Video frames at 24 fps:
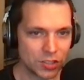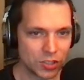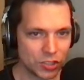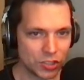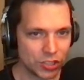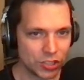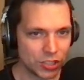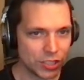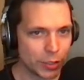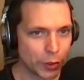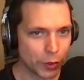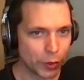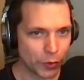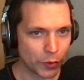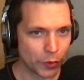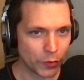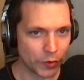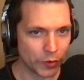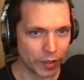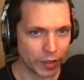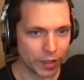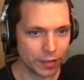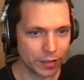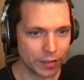
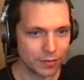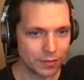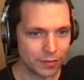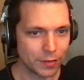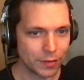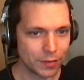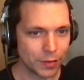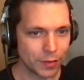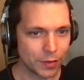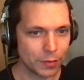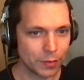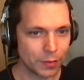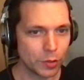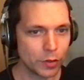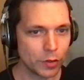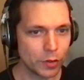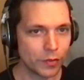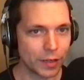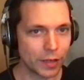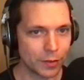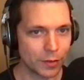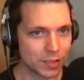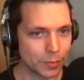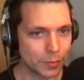G3, the move that
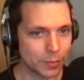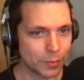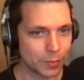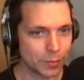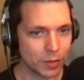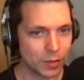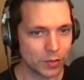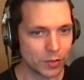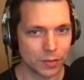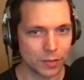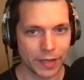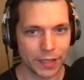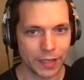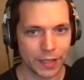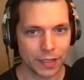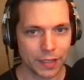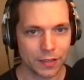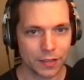I was supposed to make,